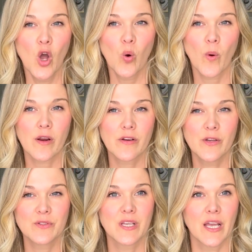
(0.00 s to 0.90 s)
where you're
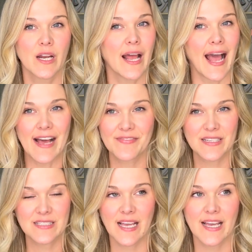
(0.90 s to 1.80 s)
using
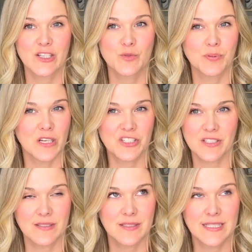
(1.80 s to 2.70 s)
FSH
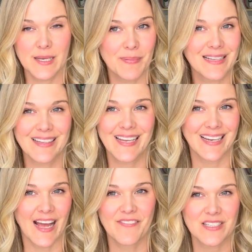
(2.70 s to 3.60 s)
plus typically an
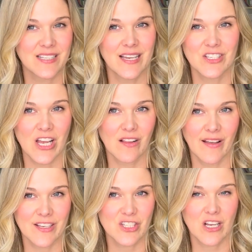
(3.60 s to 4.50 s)
FSH
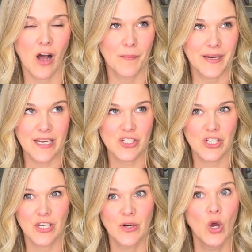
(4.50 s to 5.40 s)
LH
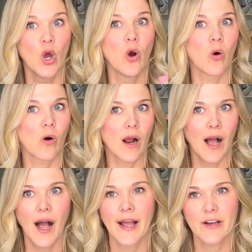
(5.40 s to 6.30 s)
combination or a
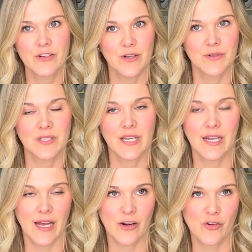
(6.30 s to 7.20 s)
higher dose
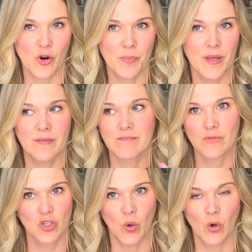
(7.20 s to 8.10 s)
gonadotropin
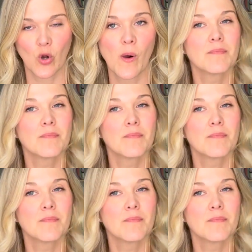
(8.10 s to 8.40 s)
total.